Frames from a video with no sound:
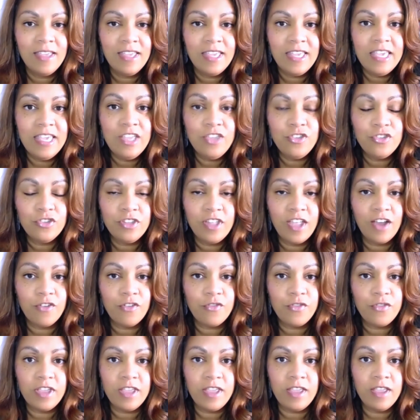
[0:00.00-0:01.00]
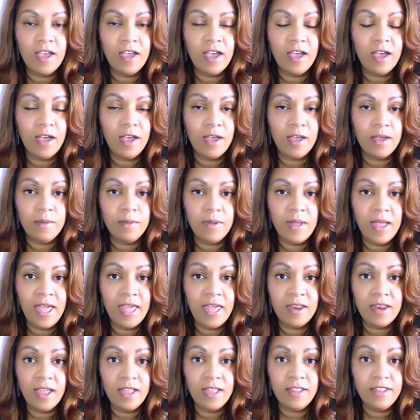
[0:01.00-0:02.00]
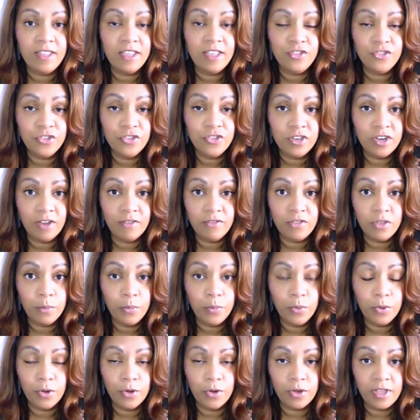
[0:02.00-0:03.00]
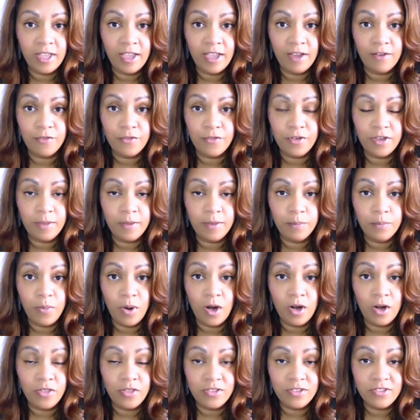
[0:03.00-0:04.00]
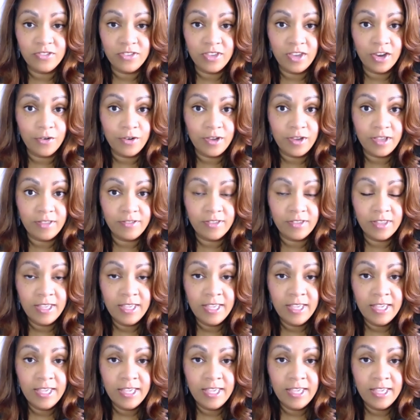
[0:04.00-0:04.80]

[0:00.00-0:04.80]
each and every uh, edition of the book, every part of the series.